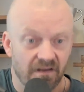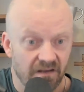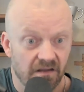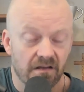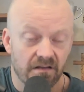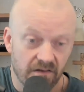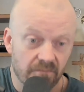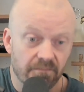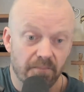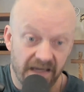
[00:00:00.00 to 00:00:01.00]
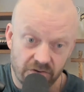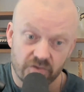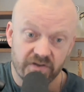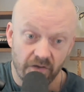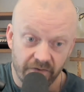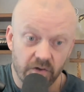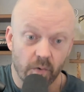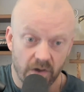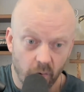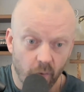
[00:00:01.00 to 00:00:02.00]
you paint yourself into
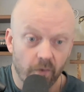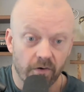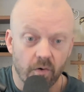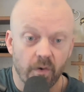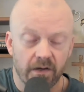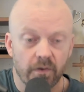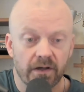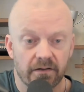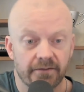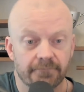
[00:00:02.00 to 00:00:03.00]
a corner quite quickly.